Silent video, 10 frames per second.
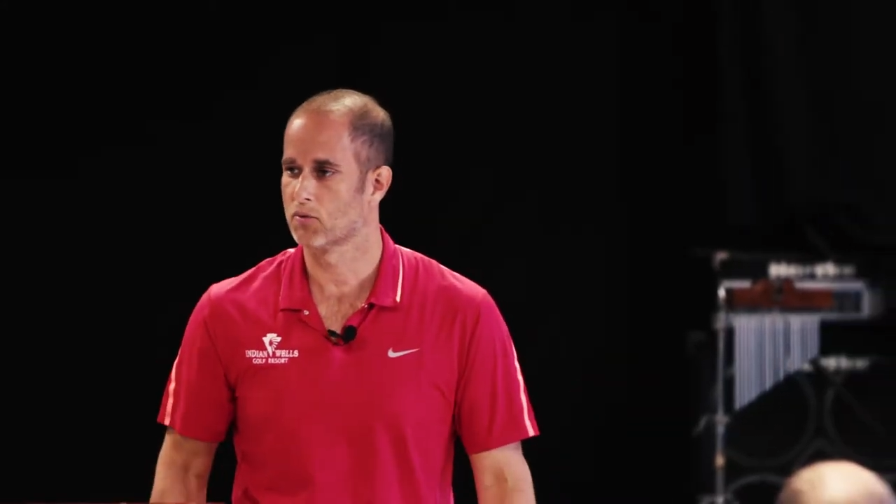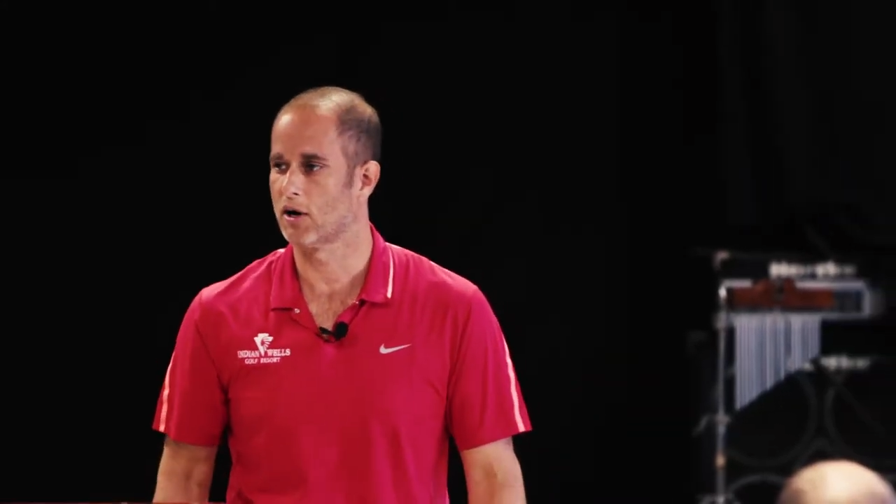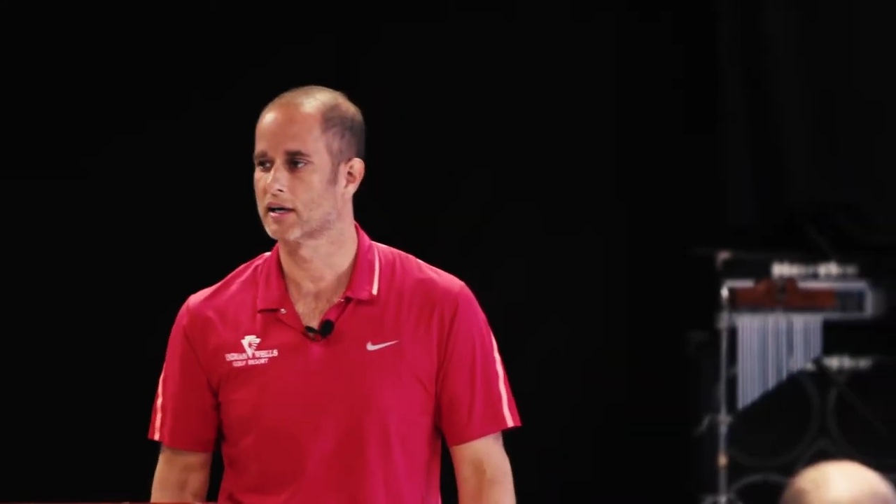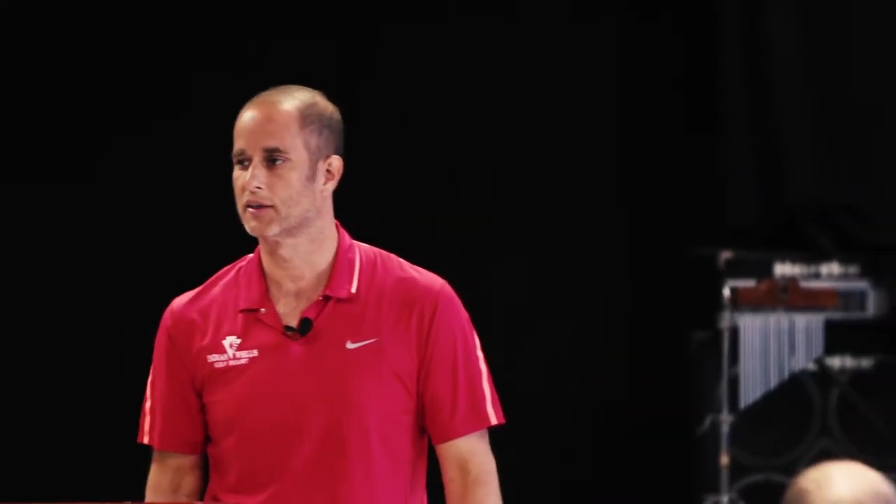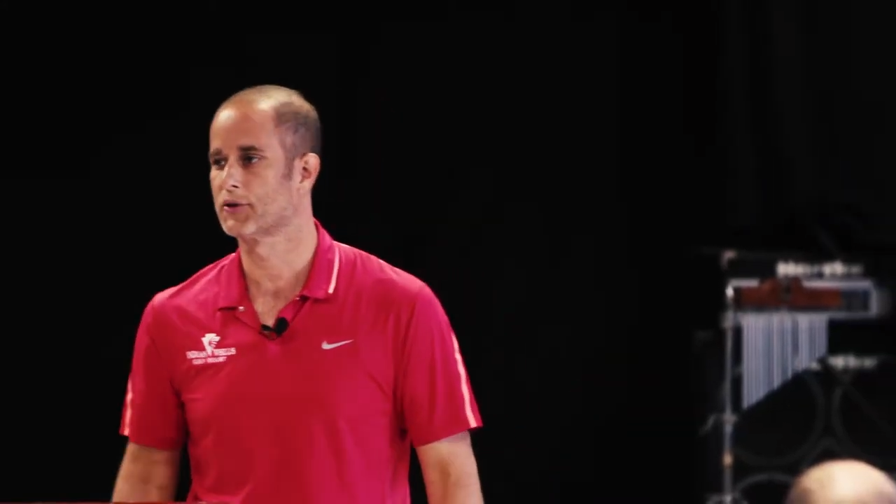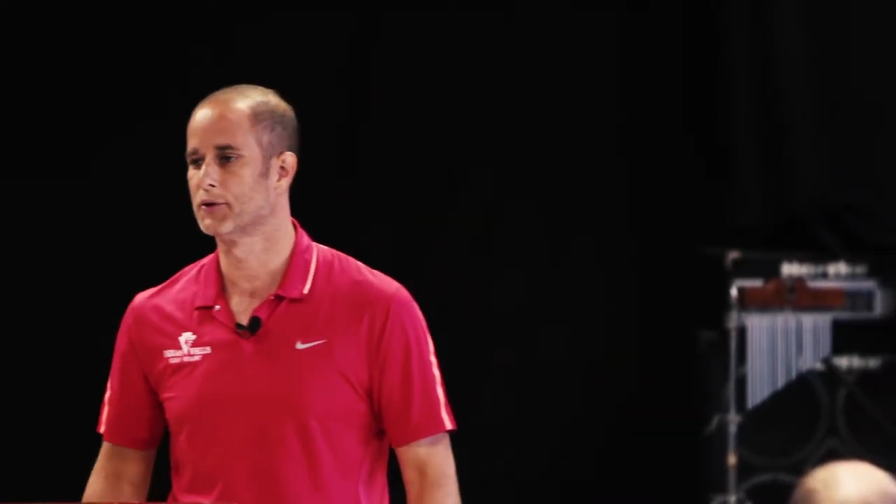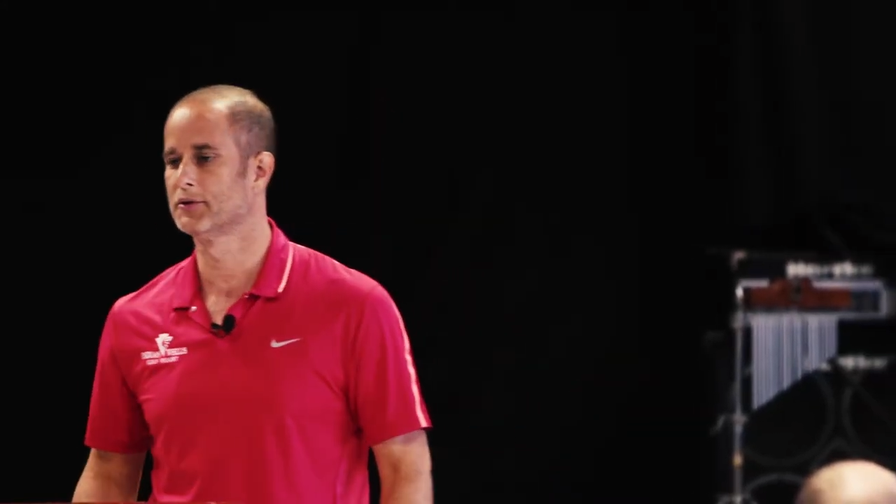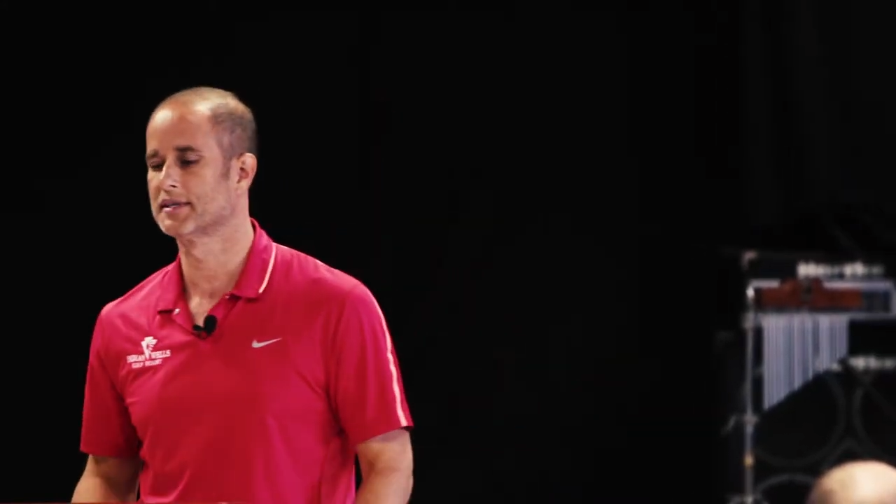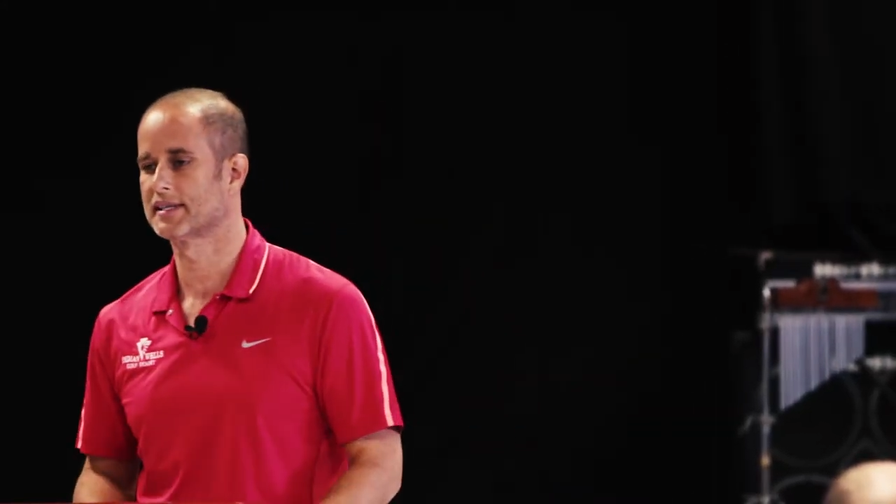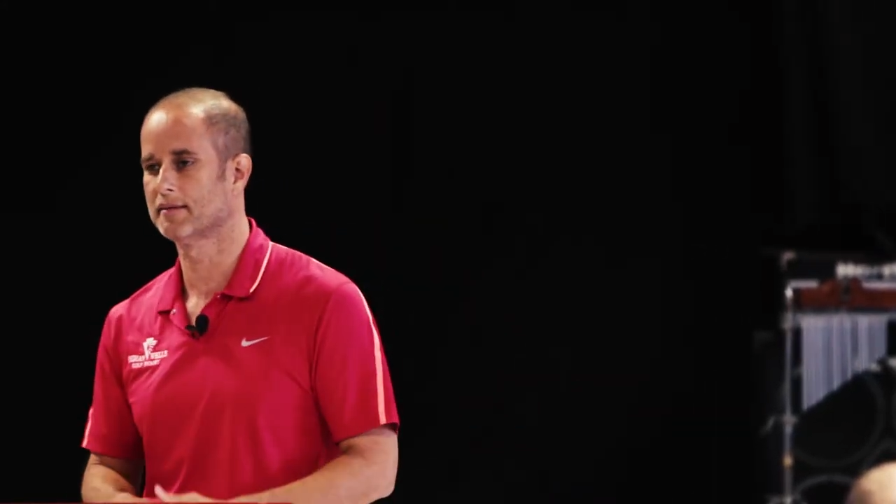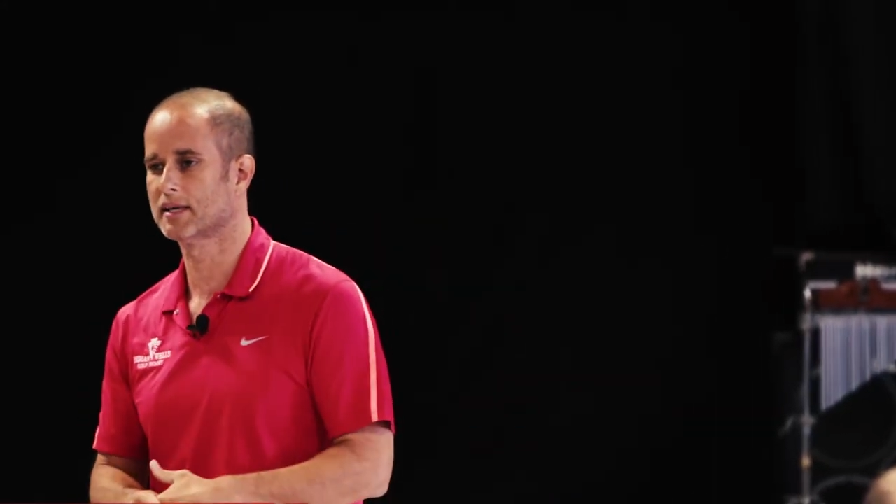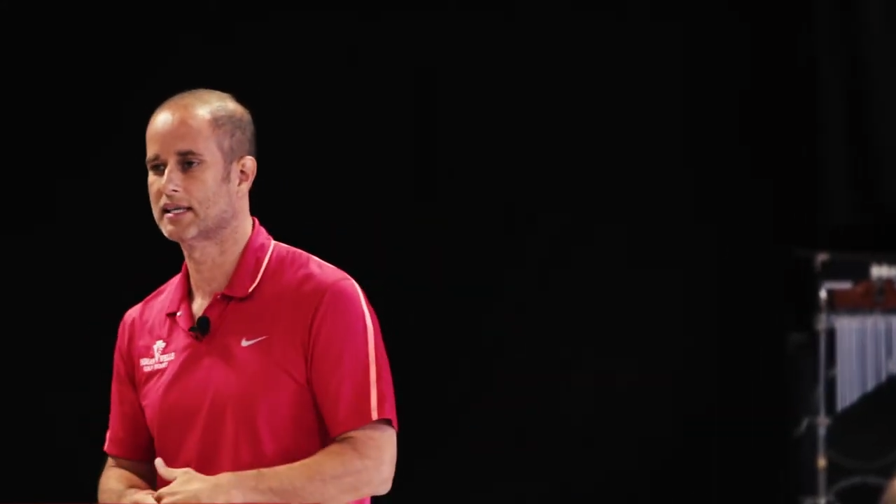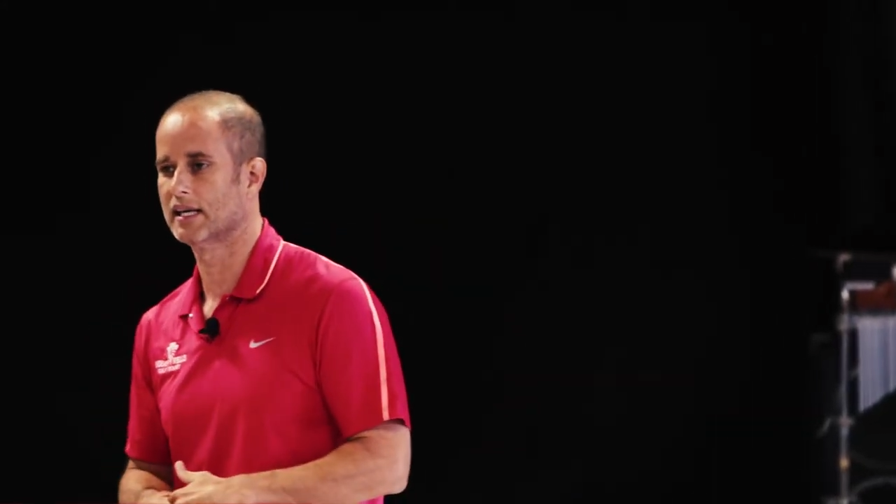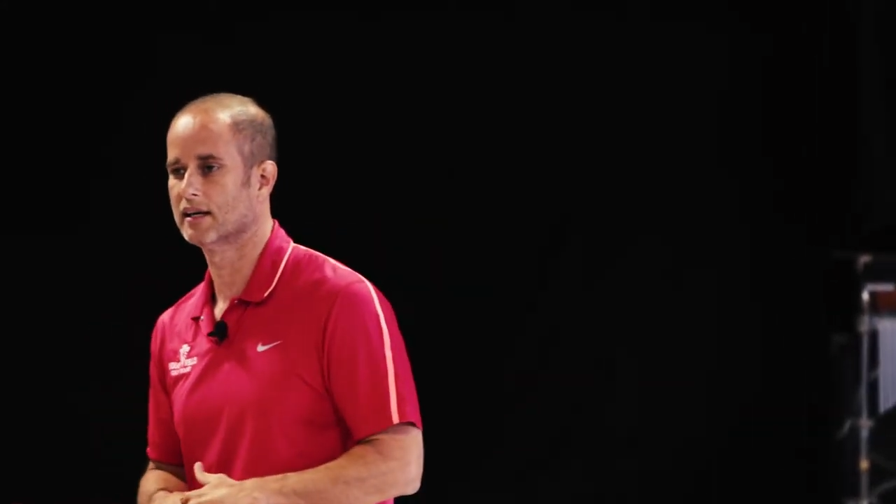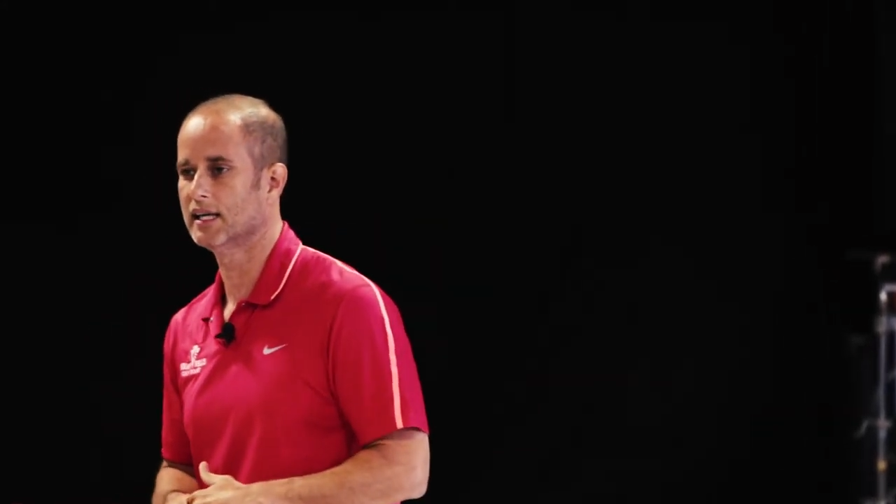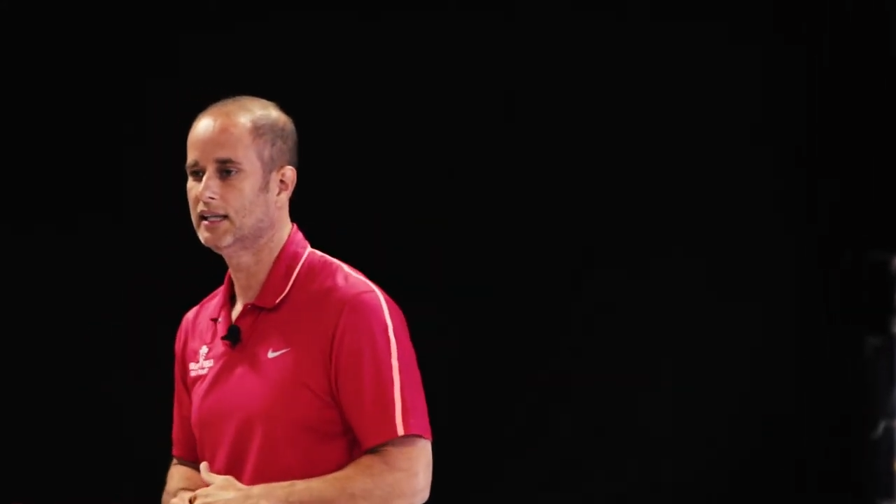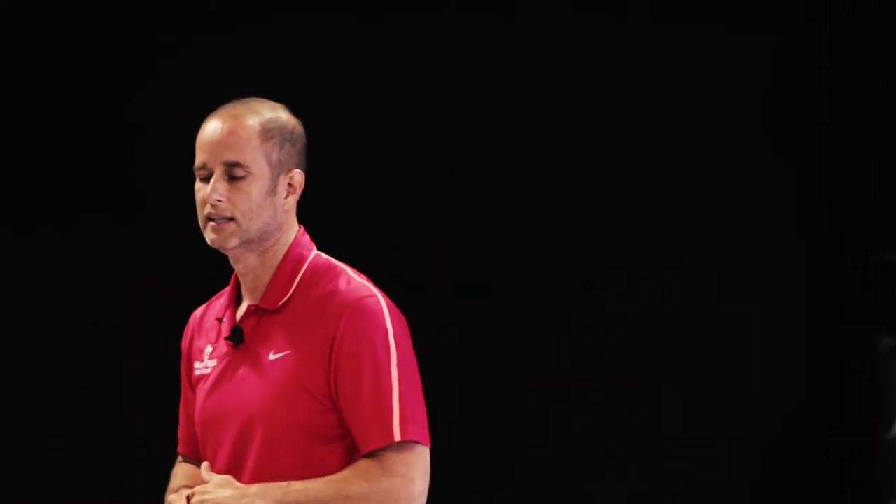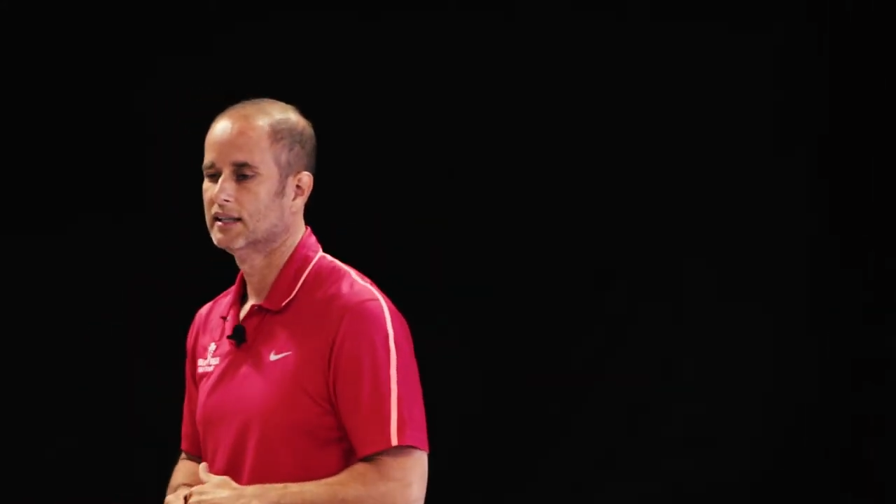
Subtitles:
walking through the cemetery,